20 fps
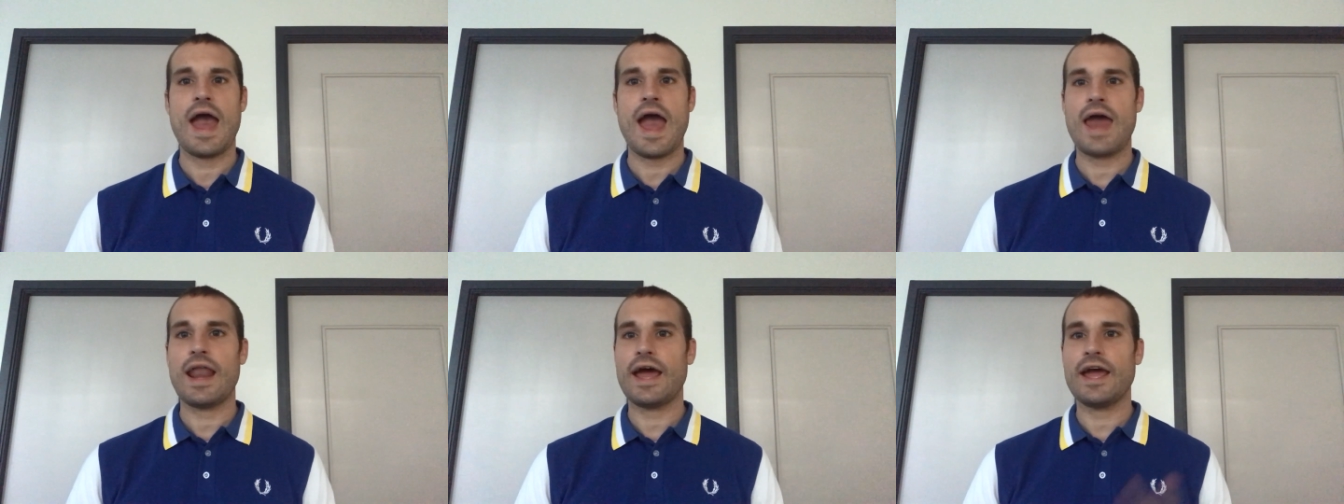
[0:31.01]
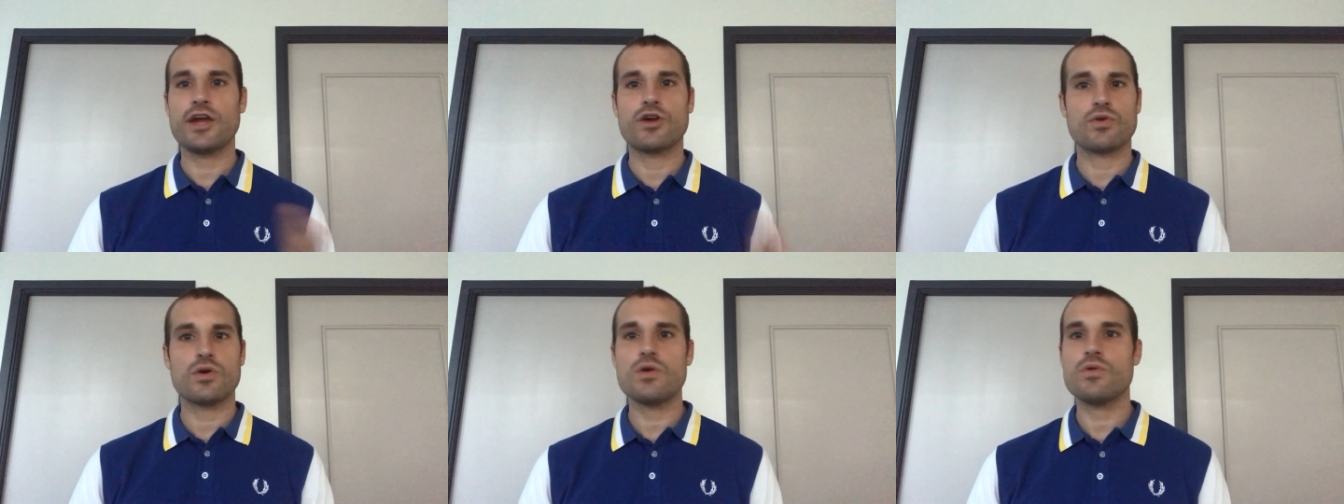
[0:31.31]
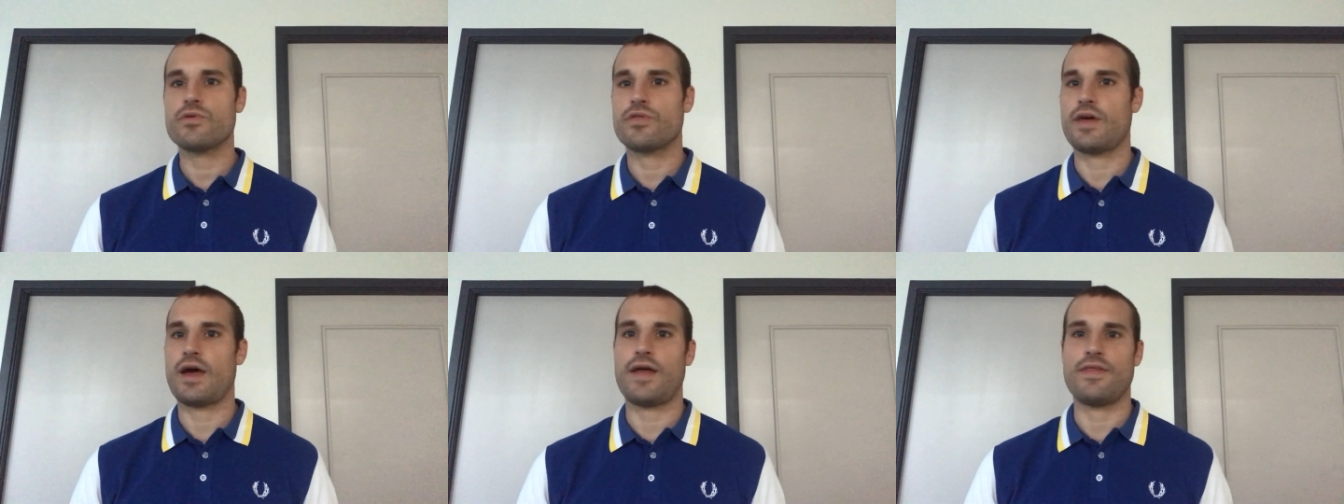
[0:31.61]
and I
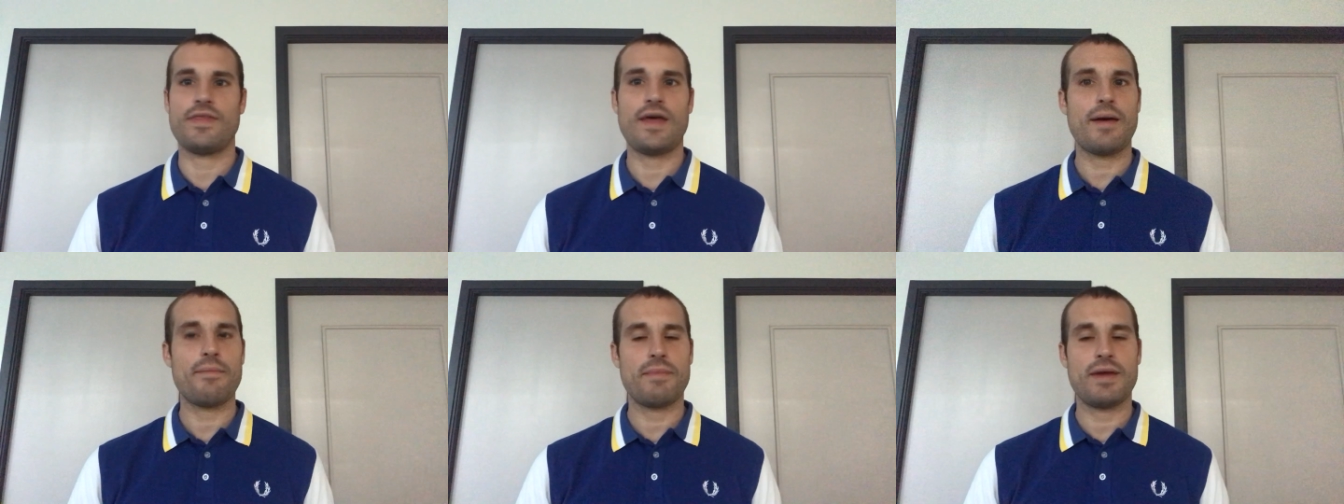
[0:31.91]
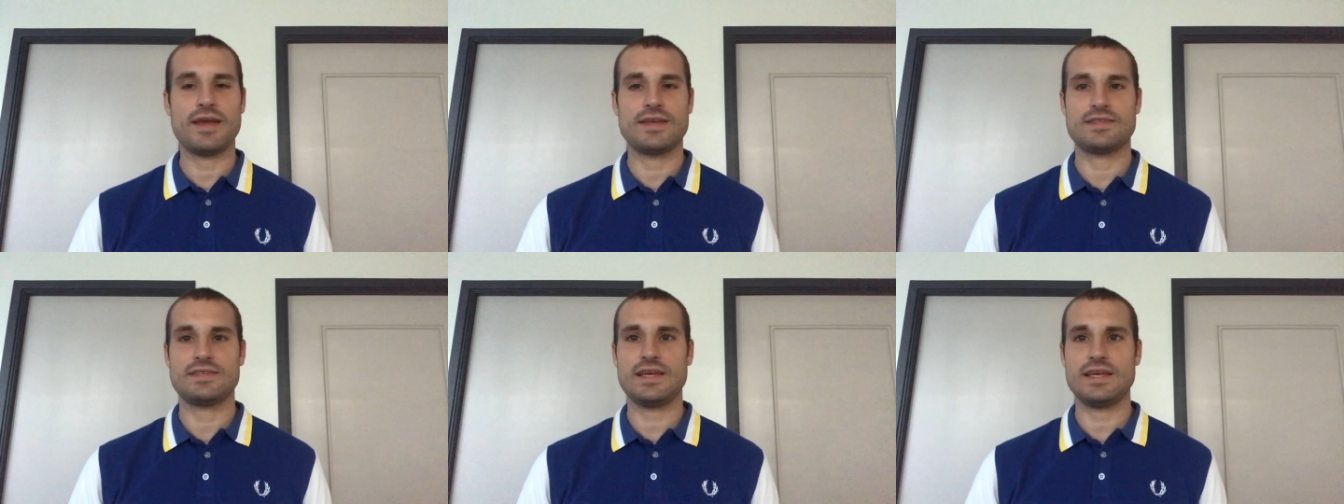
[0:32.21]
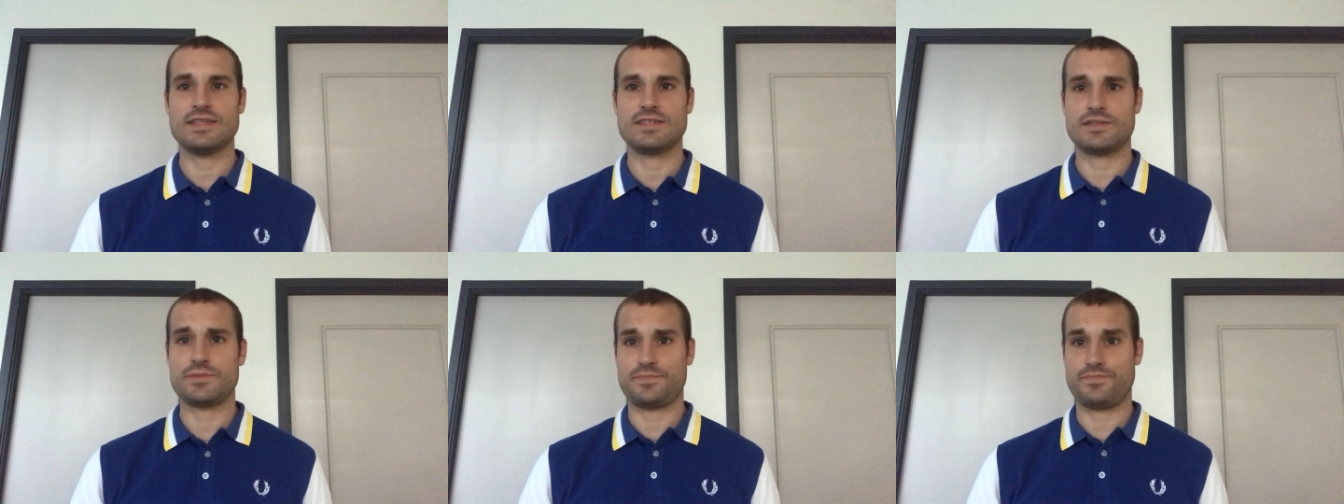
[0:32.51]
agree with that. That makes
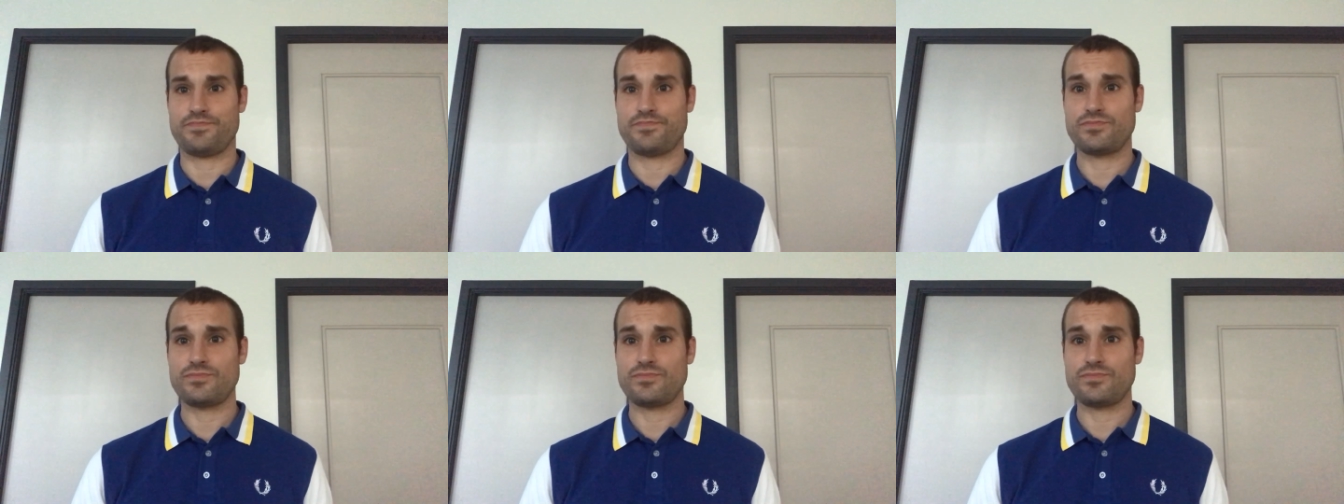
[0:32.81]
sense.